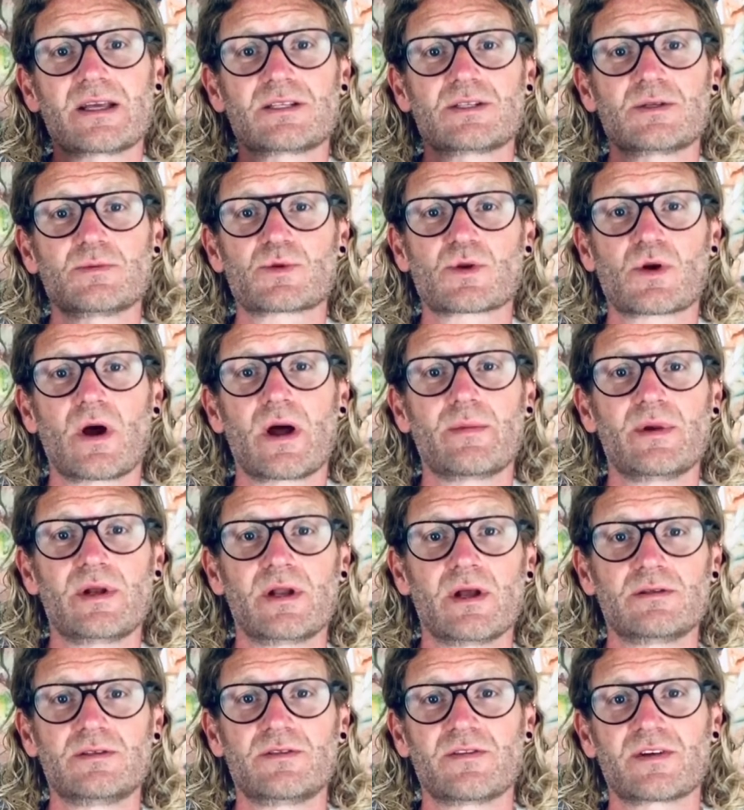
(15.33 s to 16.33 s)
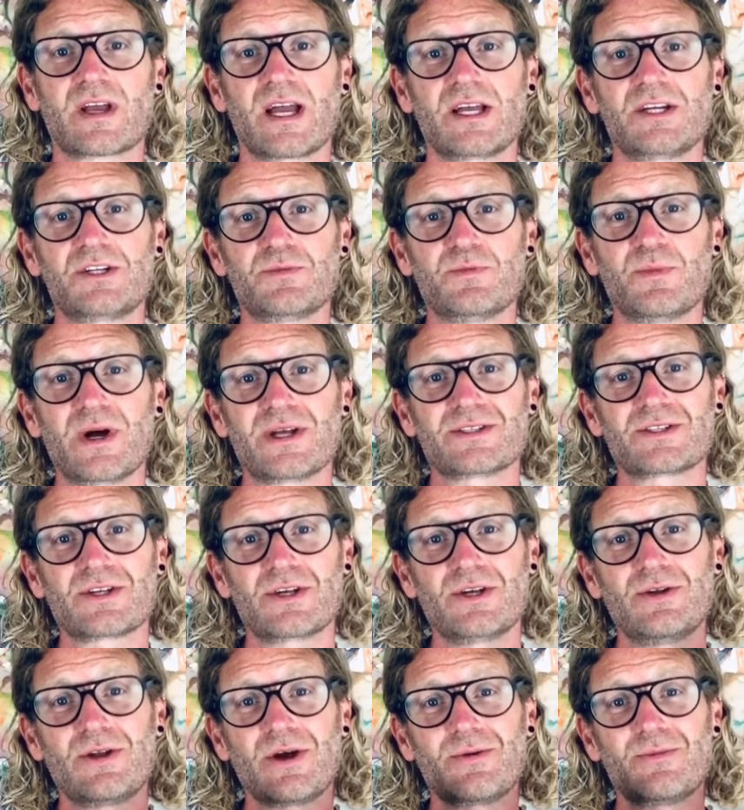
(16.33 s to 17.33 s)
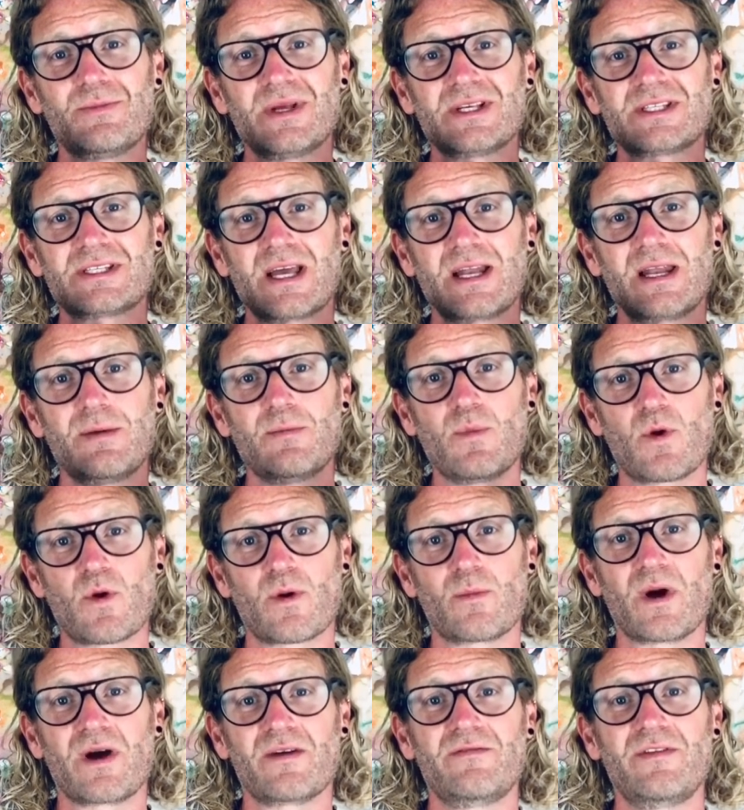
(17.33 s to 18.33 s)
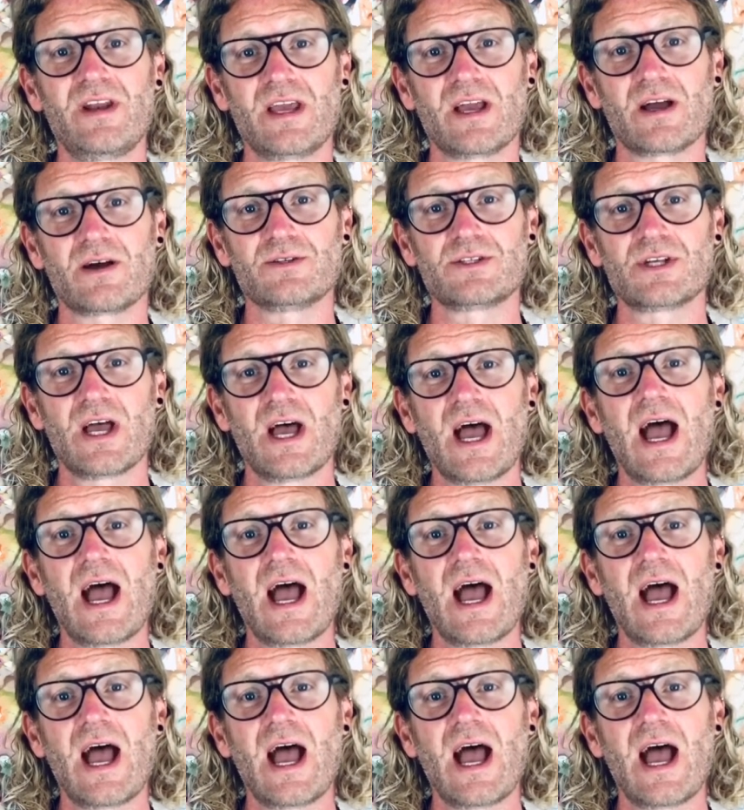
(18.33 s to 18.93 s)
subscribe and notification button so you don't miss any more of my videos.